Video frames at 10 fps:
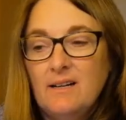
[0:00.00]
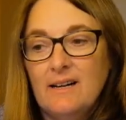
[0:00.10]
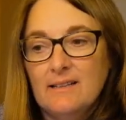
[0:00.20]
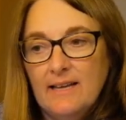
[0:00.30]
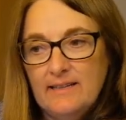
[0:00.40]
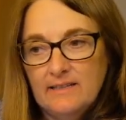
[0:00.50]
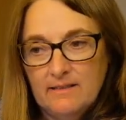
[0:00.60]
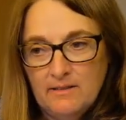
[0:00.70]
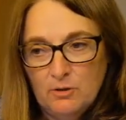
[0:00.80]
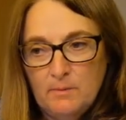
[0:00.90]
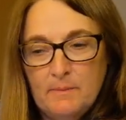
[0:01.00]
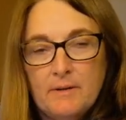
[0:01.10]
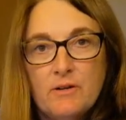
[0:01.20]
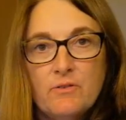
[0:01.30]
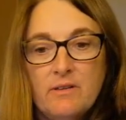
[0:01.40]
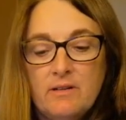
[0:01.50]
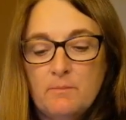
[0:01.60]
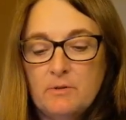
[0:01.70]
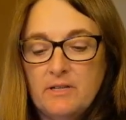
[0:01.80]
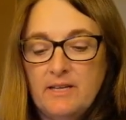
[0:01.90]
I like it a little bit better than
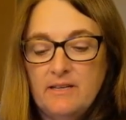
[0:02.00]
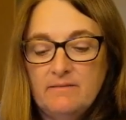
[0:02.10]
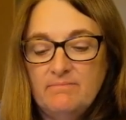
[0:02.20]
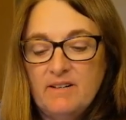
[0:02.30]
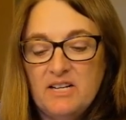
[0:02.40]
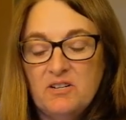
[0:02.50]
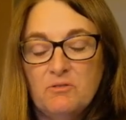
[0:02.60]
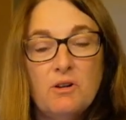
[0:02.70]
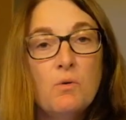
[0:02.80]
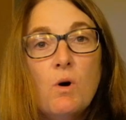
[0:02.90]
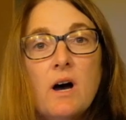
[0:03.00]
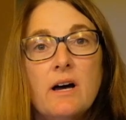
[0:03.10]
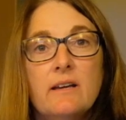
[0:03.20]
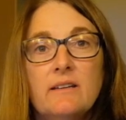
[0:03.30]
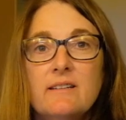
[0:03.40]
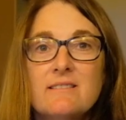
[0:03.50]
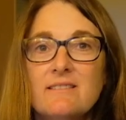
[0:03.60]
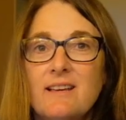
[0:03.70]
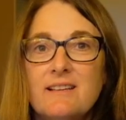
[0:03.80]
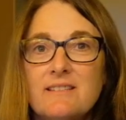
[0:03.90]
number 10. I don't know why. It
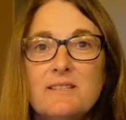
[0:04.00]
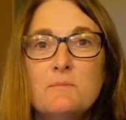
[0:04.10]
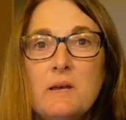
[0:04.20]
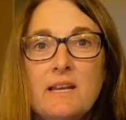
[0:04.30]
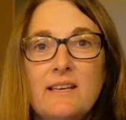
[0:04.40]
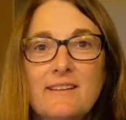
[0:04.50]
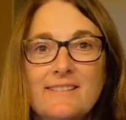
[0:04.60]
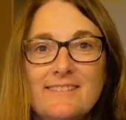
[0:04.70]
doesn't taste as meaty.